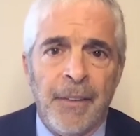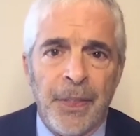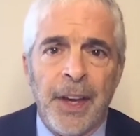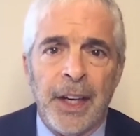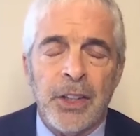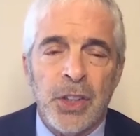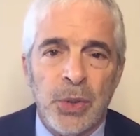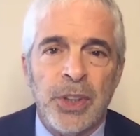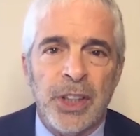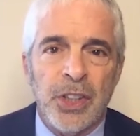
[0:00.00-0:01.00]
that you
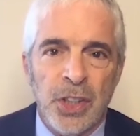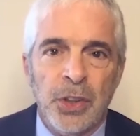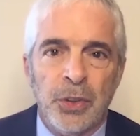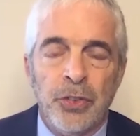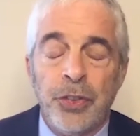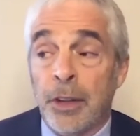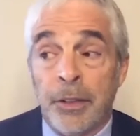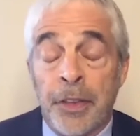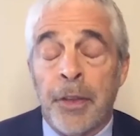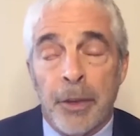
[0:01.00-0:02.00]
can use.
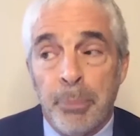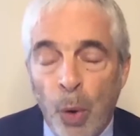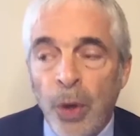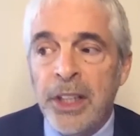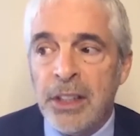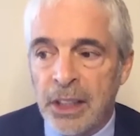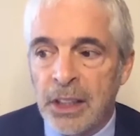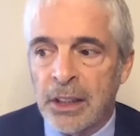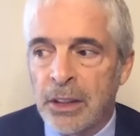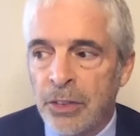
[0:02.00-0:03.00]
But the point
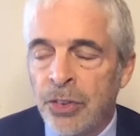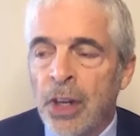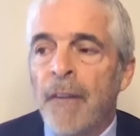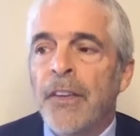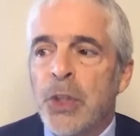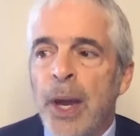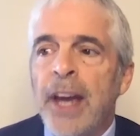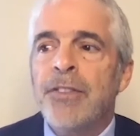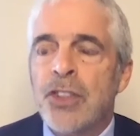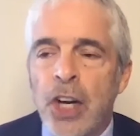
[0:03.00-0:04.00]
is you
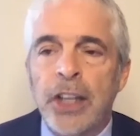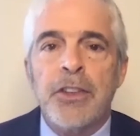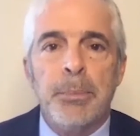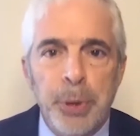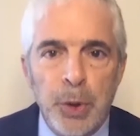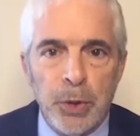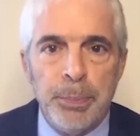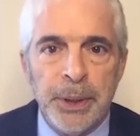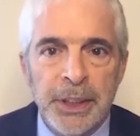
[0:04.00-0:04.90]
have to check the poop